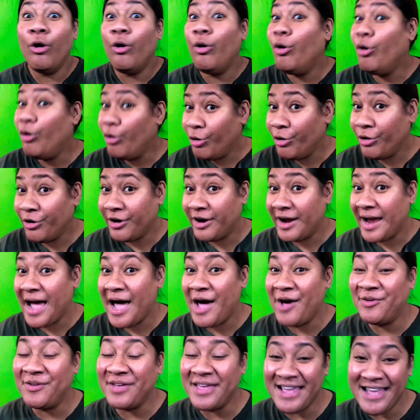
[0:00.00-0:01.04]
or
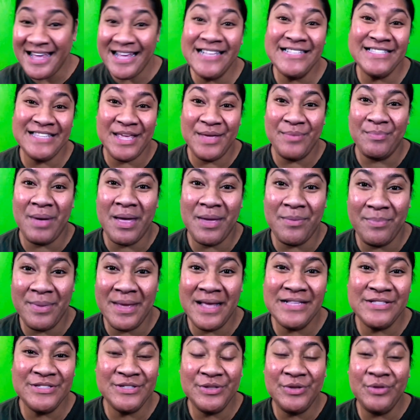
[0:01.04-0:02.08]
how easy it might
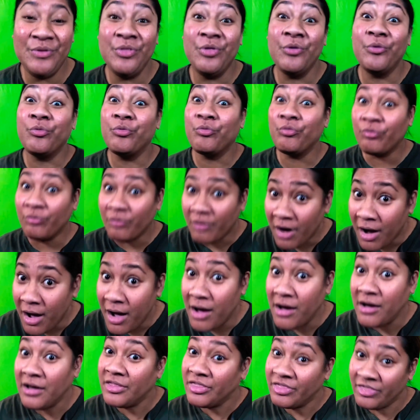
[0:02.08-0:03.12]
be to do the
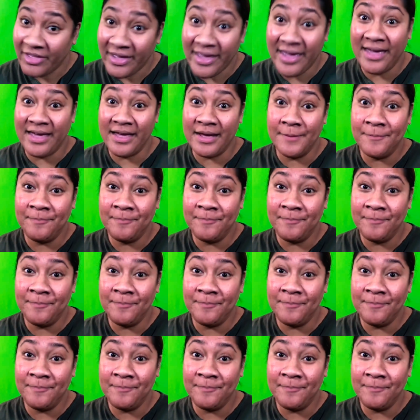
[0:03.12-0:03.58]
wrong thing.